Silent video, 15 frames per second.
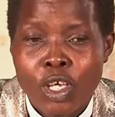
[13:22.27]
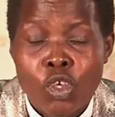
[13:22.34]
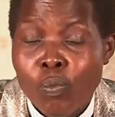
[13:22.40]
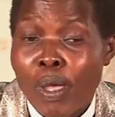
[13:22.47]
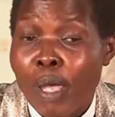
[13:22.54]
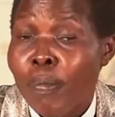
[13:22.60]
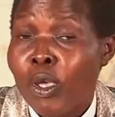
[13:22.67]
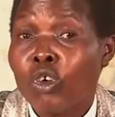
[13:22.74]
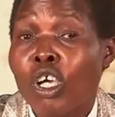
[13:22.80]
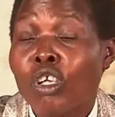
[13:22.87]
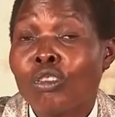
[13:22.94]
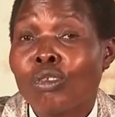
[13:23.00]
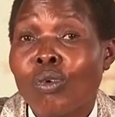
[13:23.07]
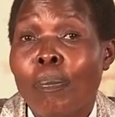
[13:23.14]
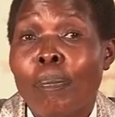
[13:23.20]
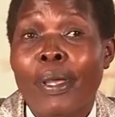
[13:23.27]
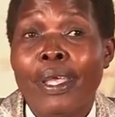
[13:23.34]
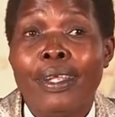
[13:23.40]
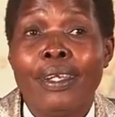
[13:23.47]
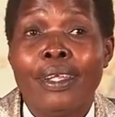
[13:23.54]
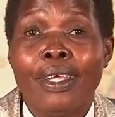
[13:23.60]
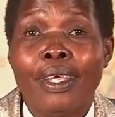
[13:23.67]
You may be going through
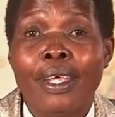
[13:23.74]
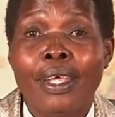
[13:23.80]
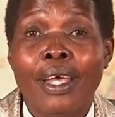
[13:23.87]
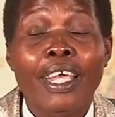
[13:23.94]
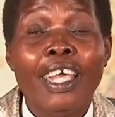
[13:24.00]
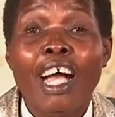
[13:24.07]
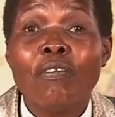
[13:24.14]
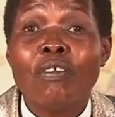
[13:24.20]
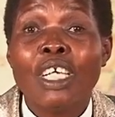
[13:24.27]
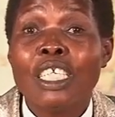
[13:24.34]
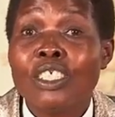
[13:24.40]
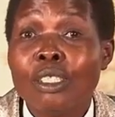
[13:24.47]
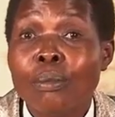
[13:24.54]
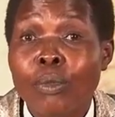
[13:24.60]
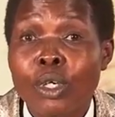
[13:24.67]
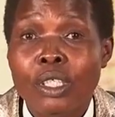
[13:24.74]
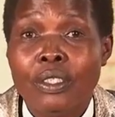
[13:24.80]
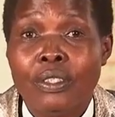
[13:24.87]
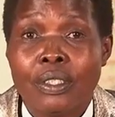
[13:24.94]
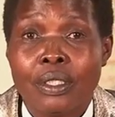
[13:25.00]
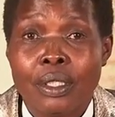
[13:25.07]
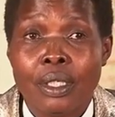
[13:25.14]
pain. I have
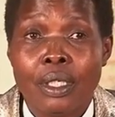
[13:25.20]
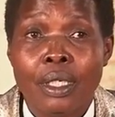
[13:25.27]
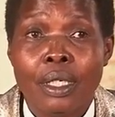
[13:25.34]
testimonies.